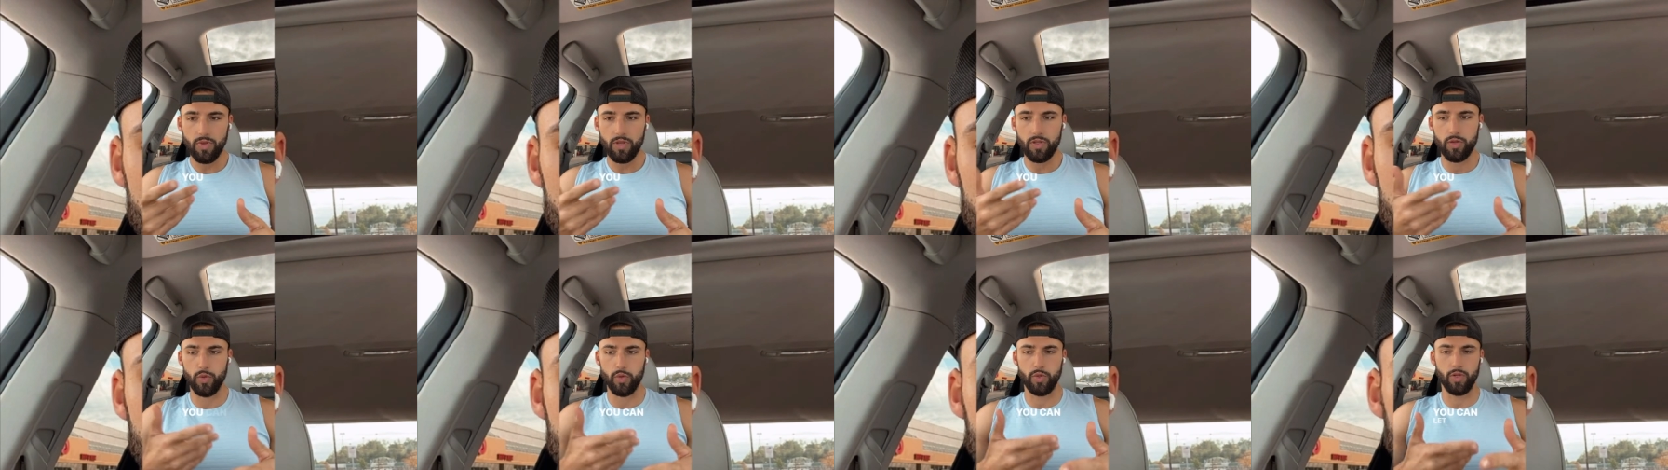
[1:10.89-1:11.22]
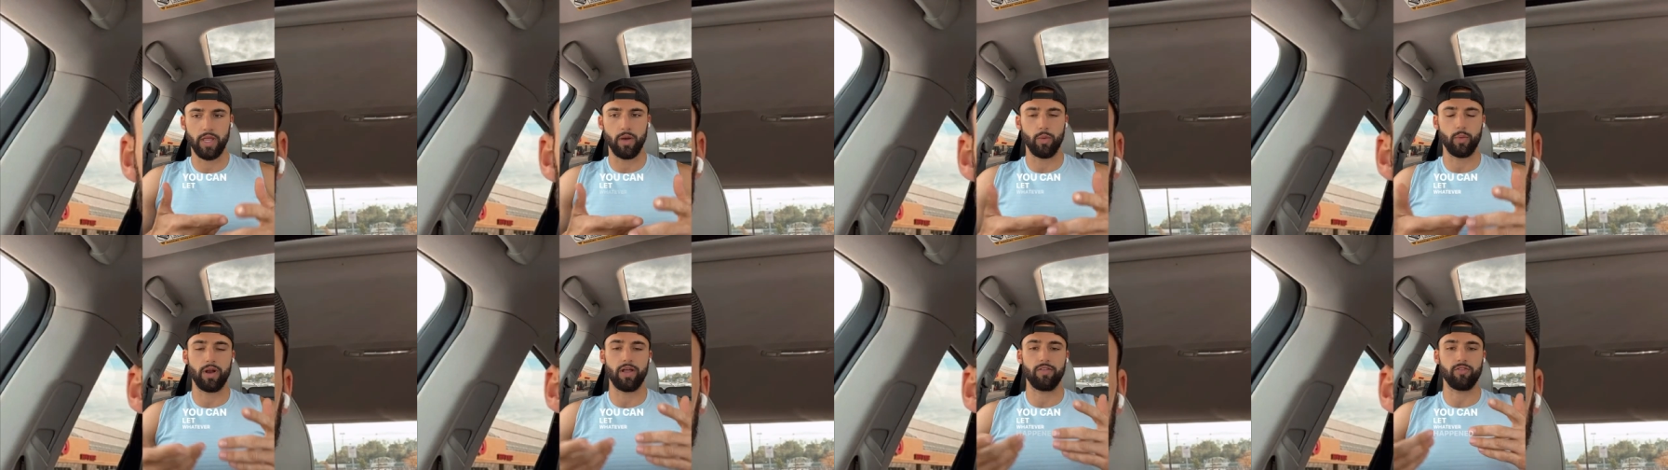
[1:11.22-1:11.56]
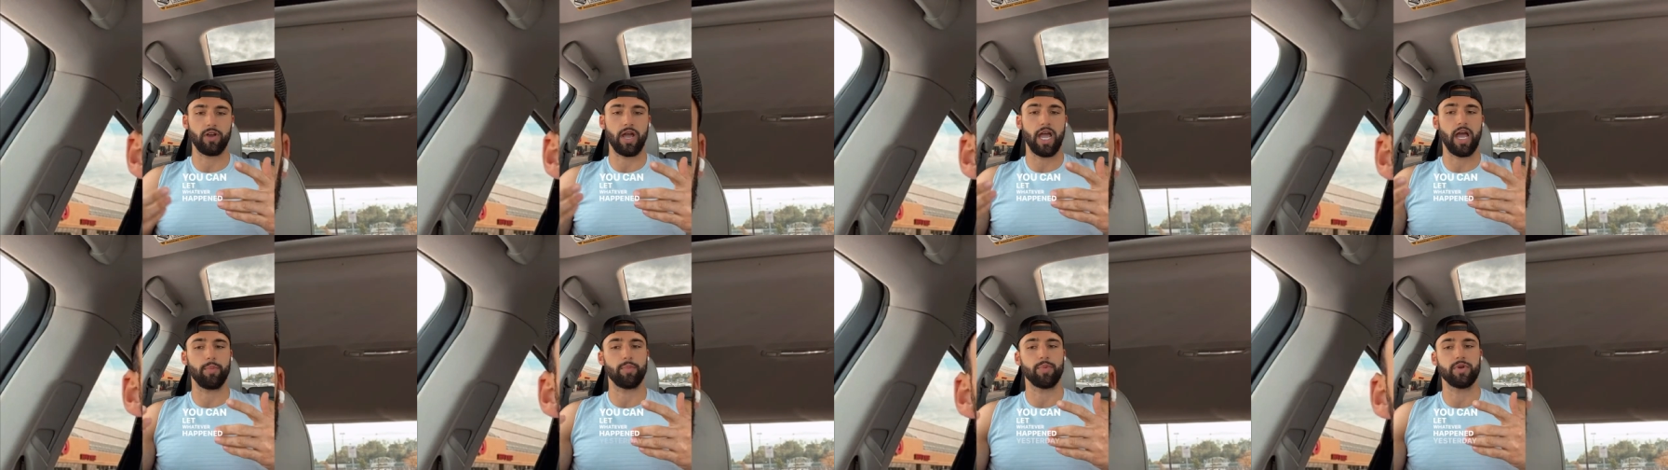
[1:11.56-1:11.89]
You can let
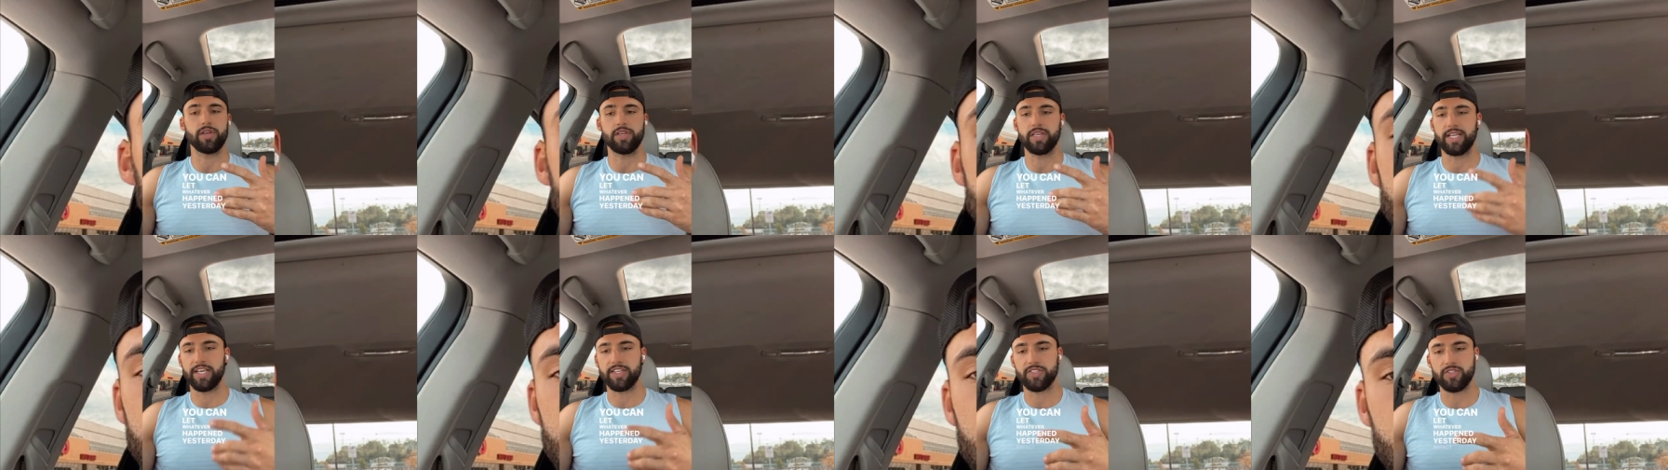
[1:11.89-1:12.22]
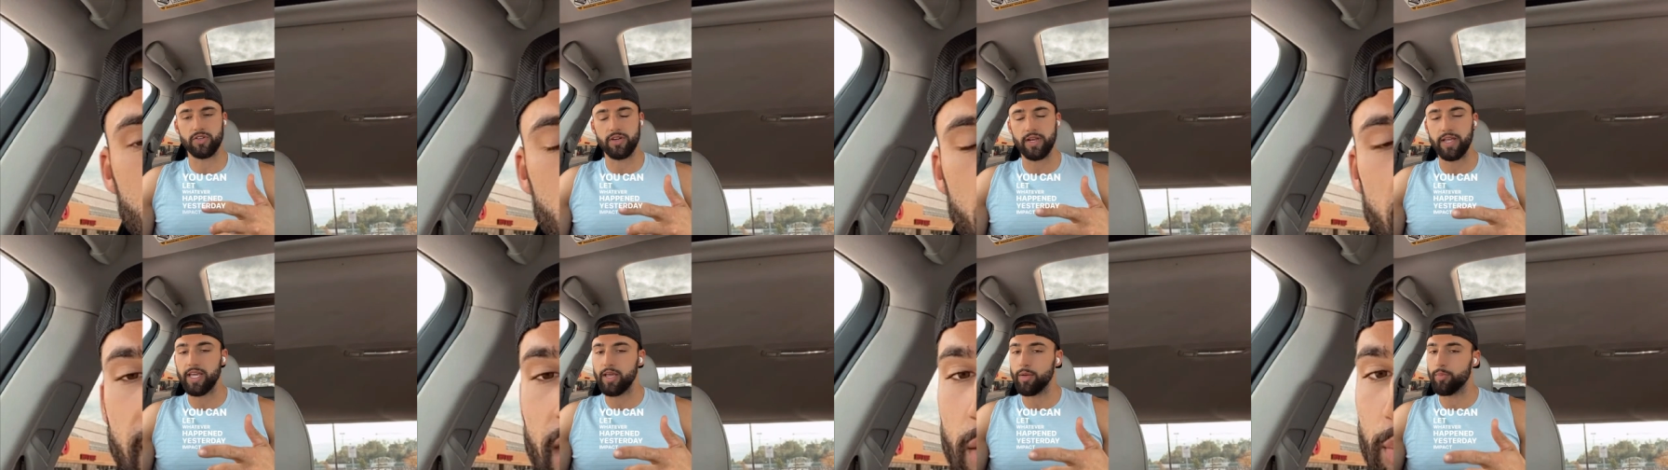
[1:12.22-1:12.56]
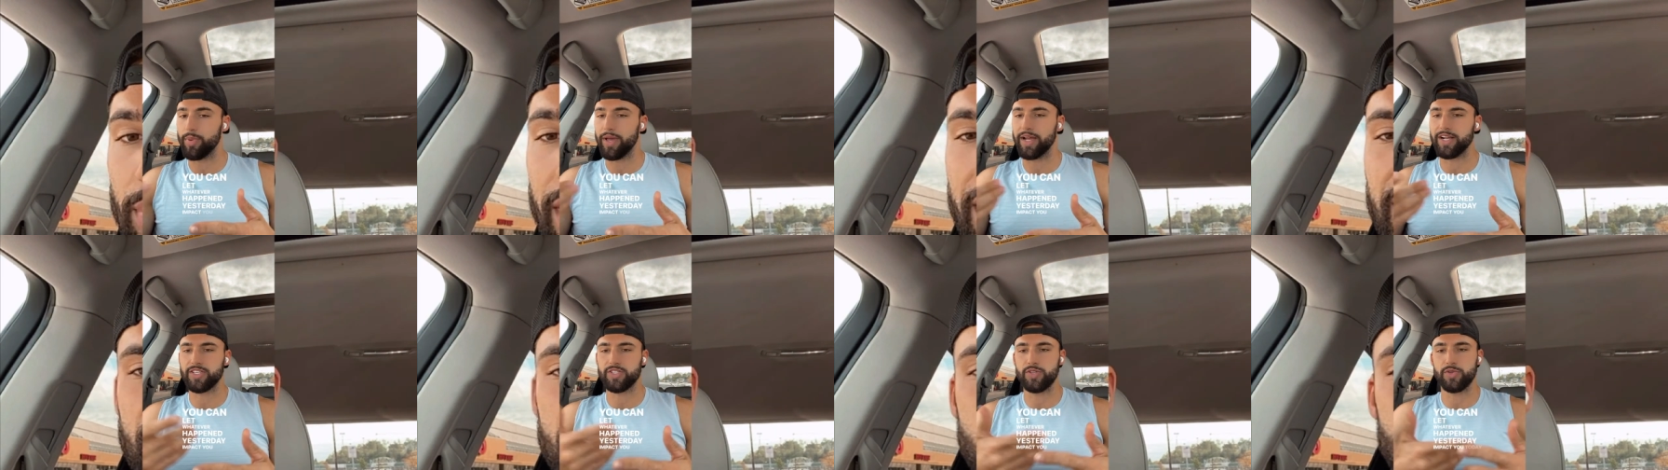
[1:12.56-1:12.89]
whatever happened yesterday
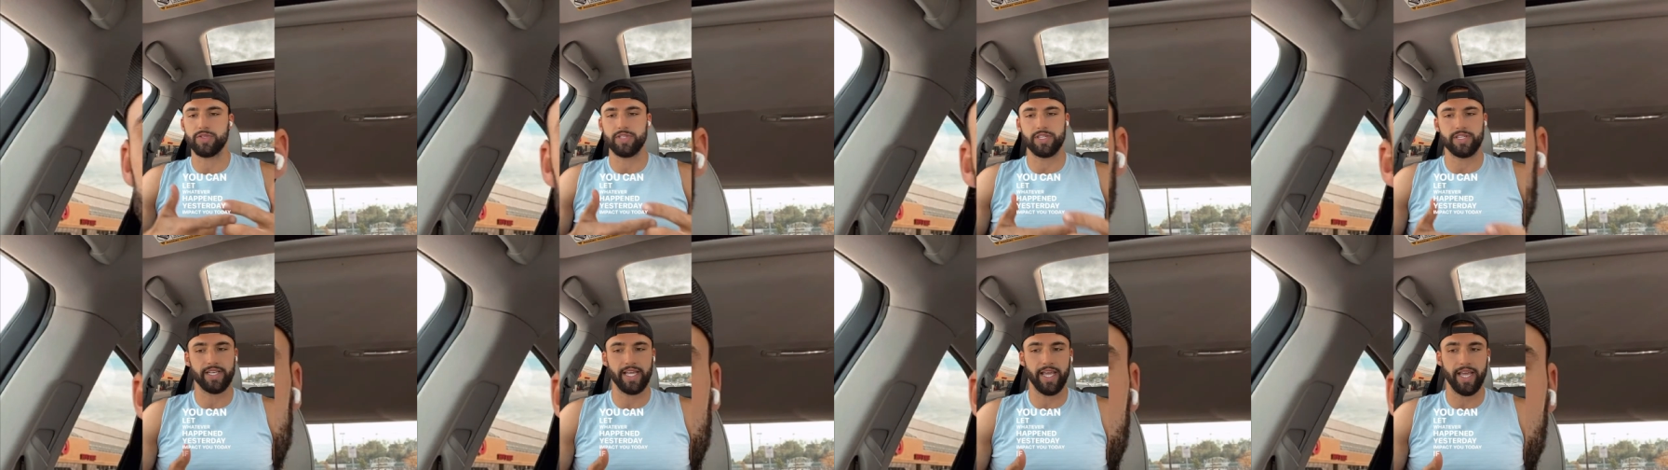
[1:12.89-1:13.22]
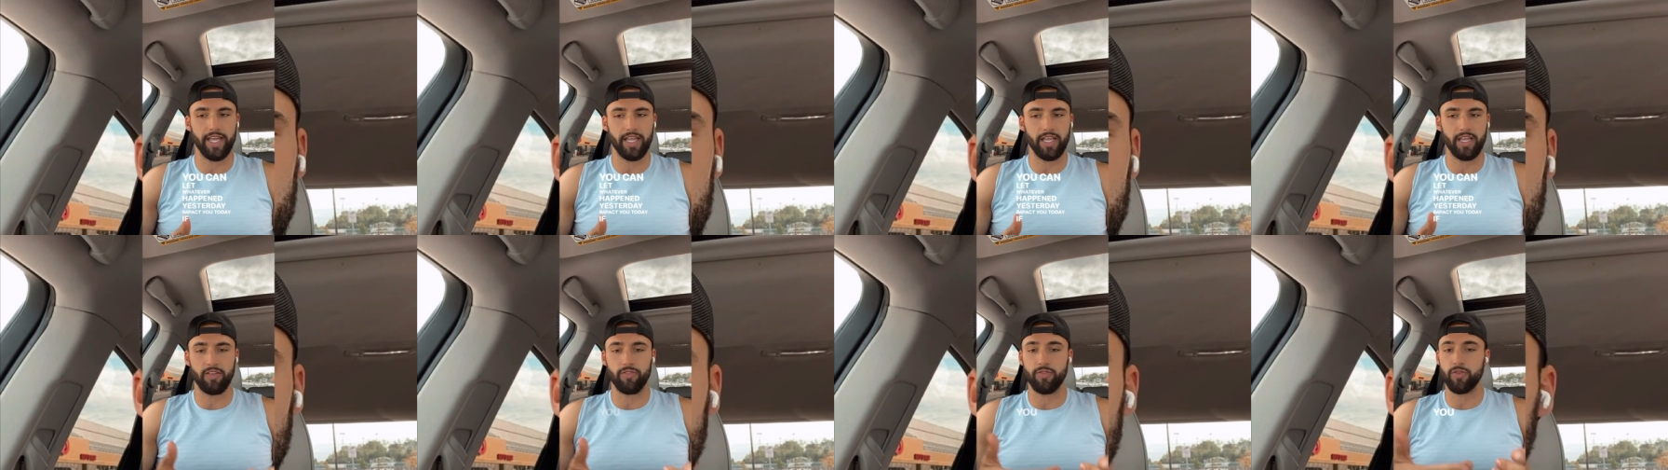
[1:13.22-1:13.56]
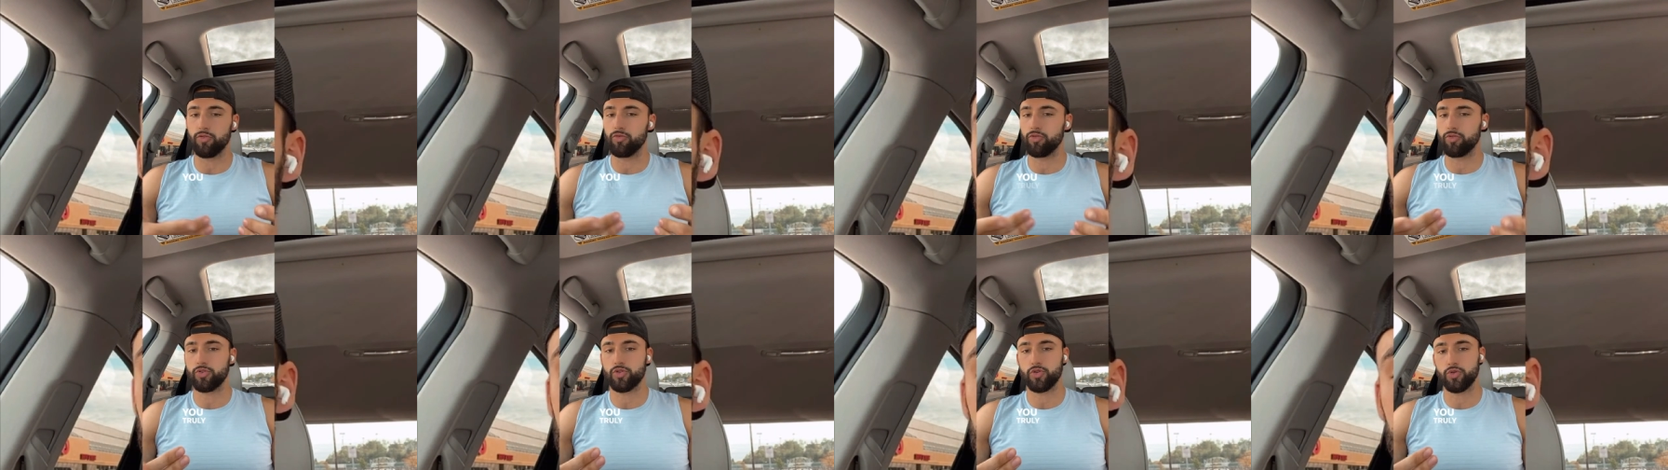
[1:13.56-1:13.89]
impact you today if
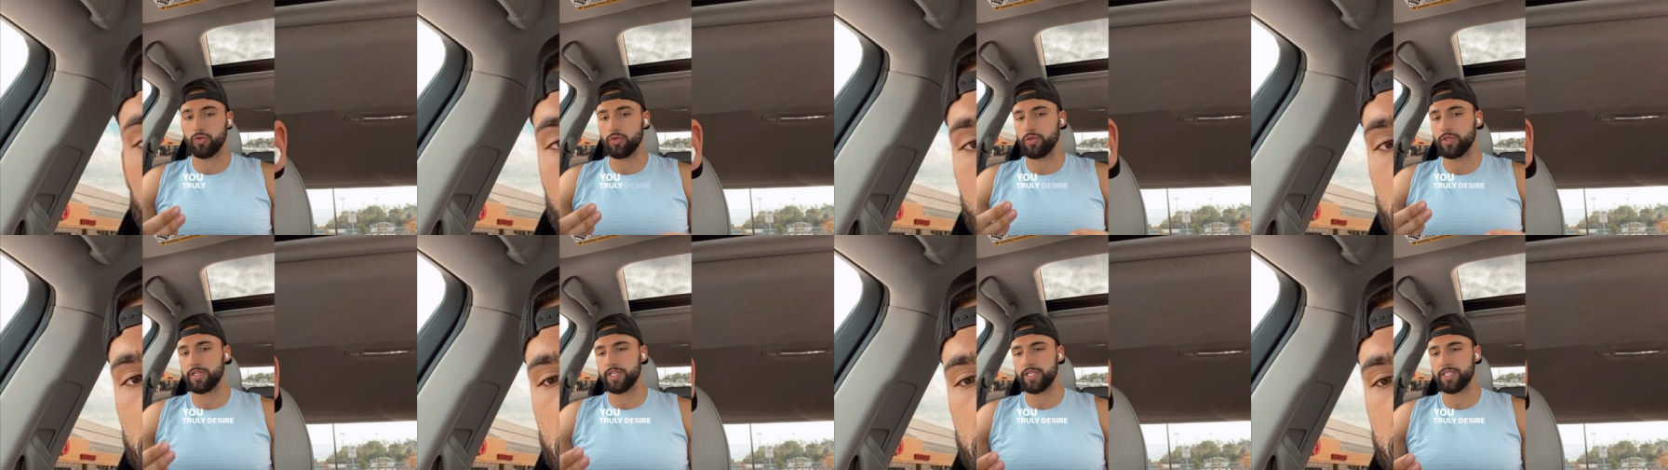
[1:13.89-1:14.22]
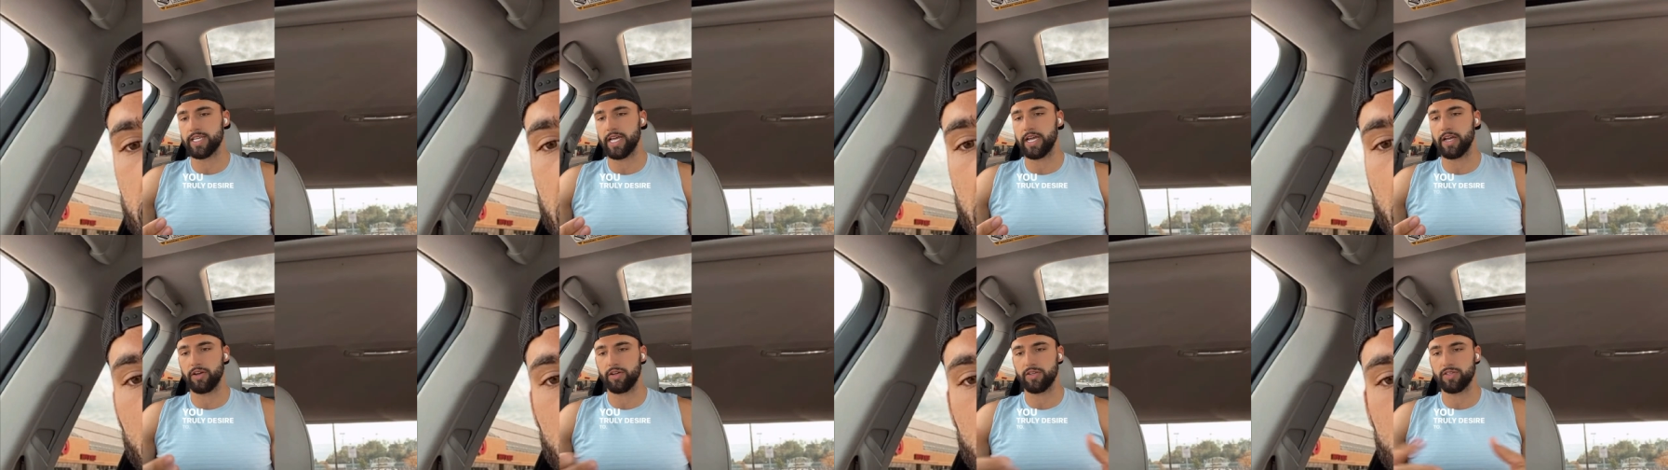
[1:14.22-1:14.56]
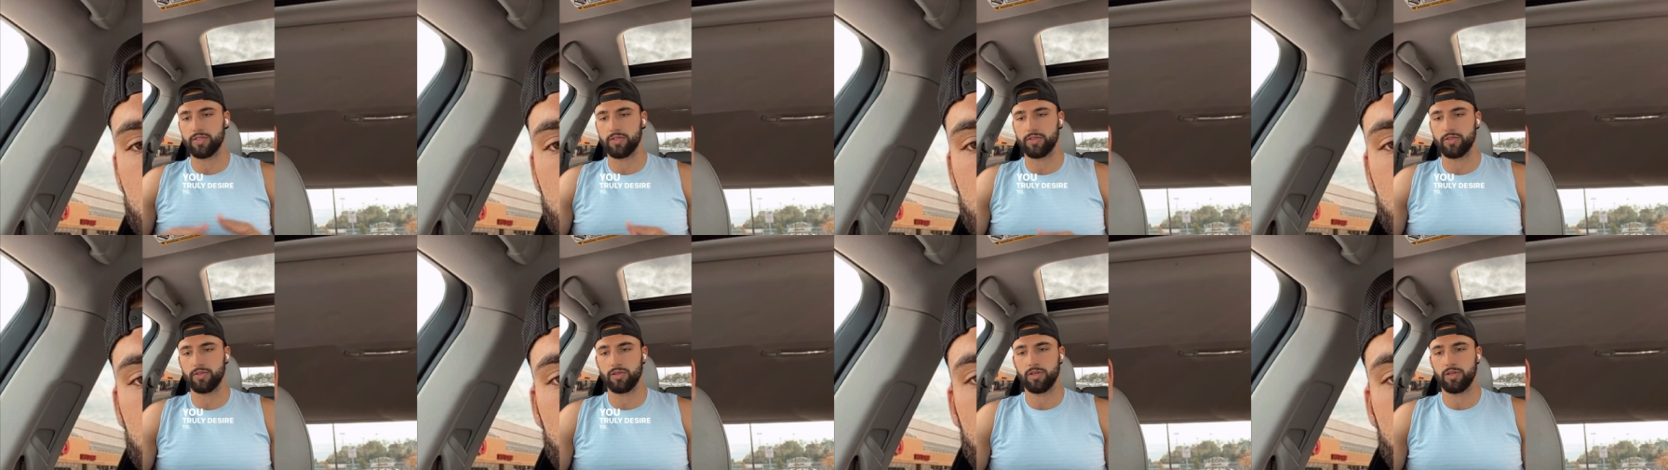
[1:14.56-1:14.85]
you truly desire to.